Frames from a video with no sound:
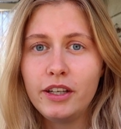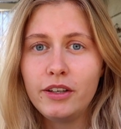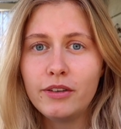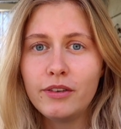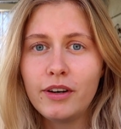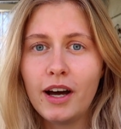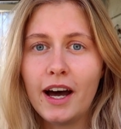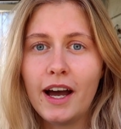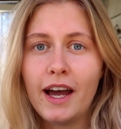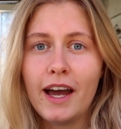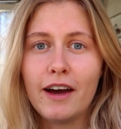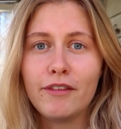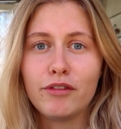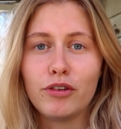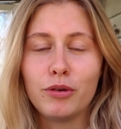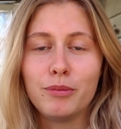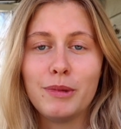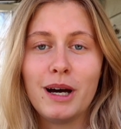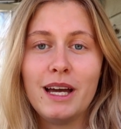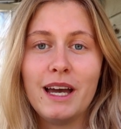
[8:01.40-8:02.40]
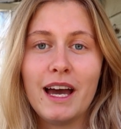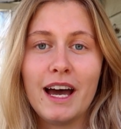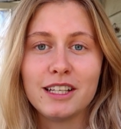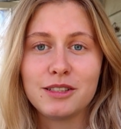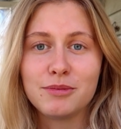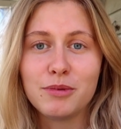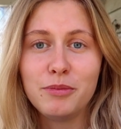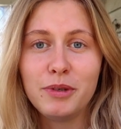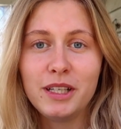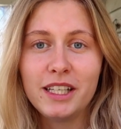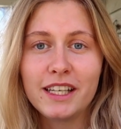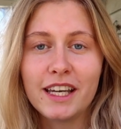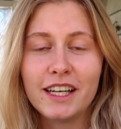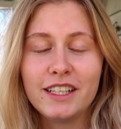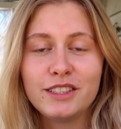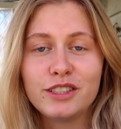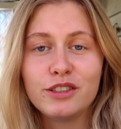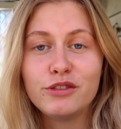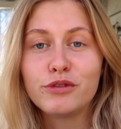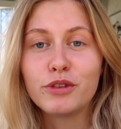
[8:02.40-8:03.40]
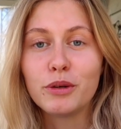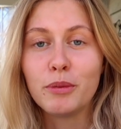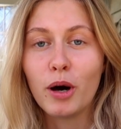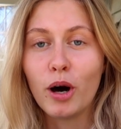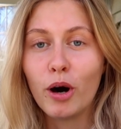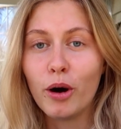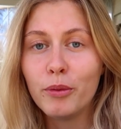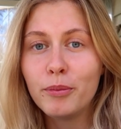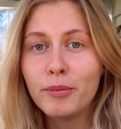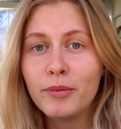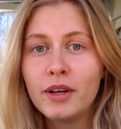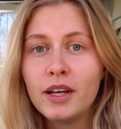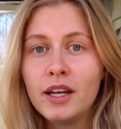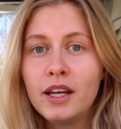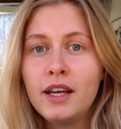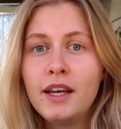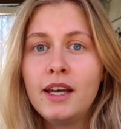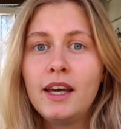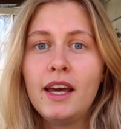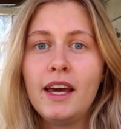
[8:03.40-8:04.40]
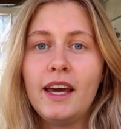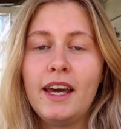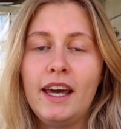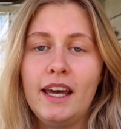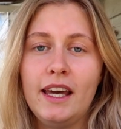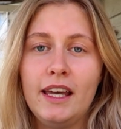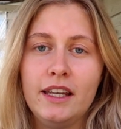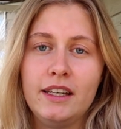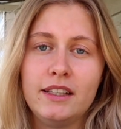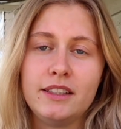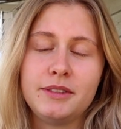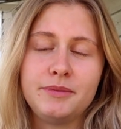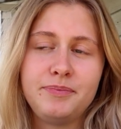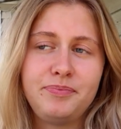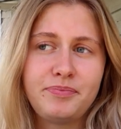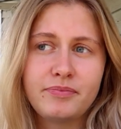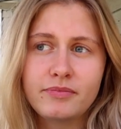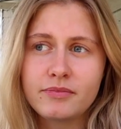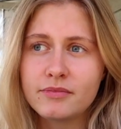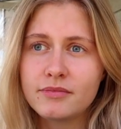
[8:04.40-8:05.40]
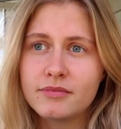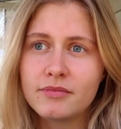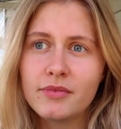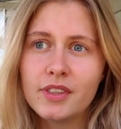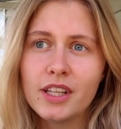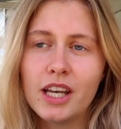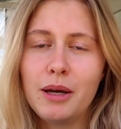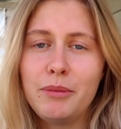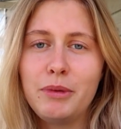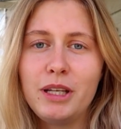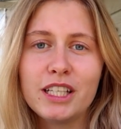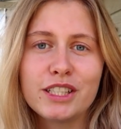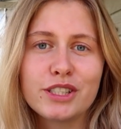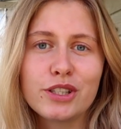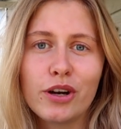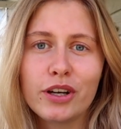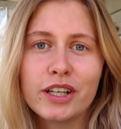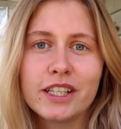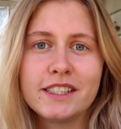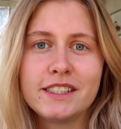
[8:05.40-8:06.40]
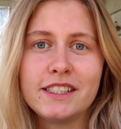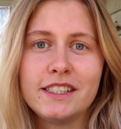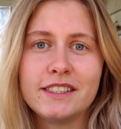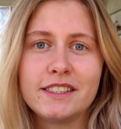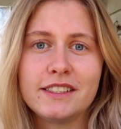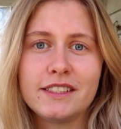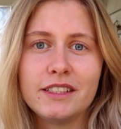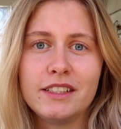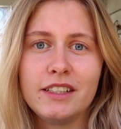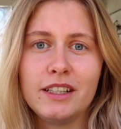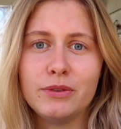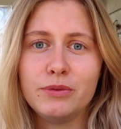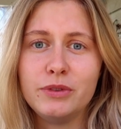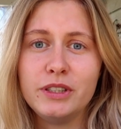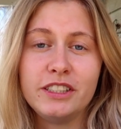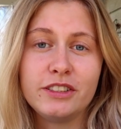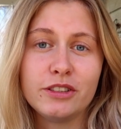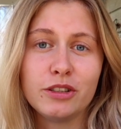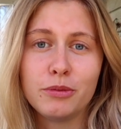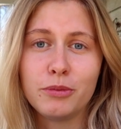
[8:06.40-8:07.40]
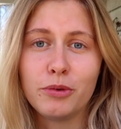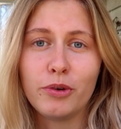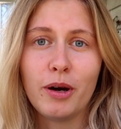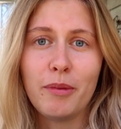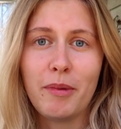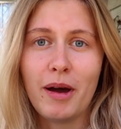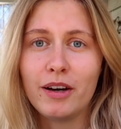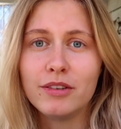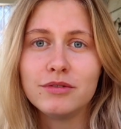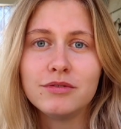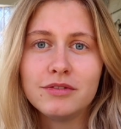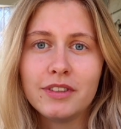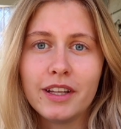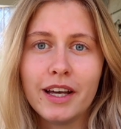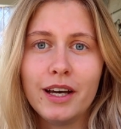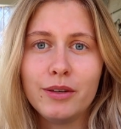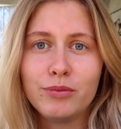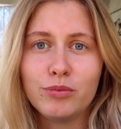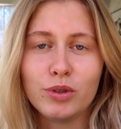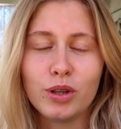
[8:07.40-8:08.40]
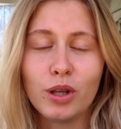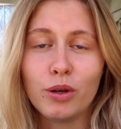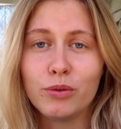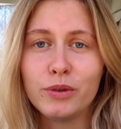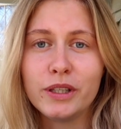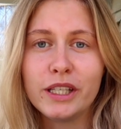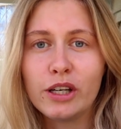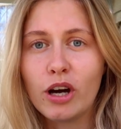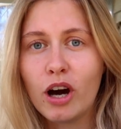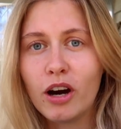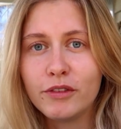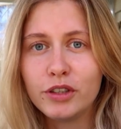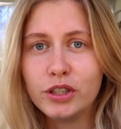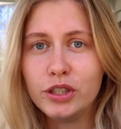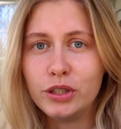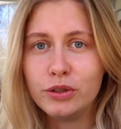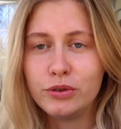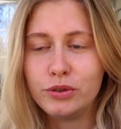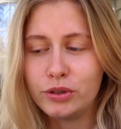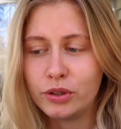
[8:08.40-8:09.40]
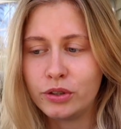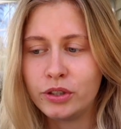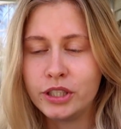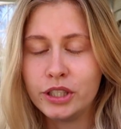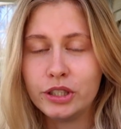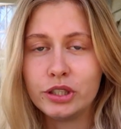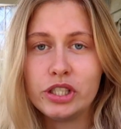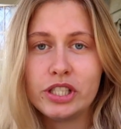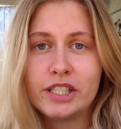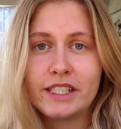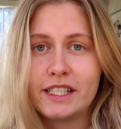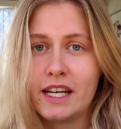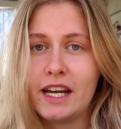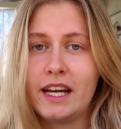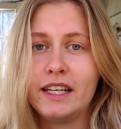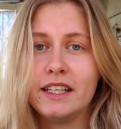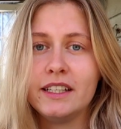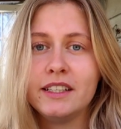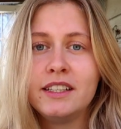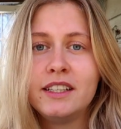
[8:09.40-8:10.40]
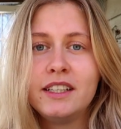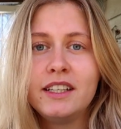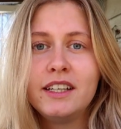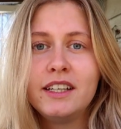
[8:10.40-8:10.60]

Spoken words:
you. I have all my asthma medication from home, and I mean, as long as it's a reasonable amount that will only cover you during your stay,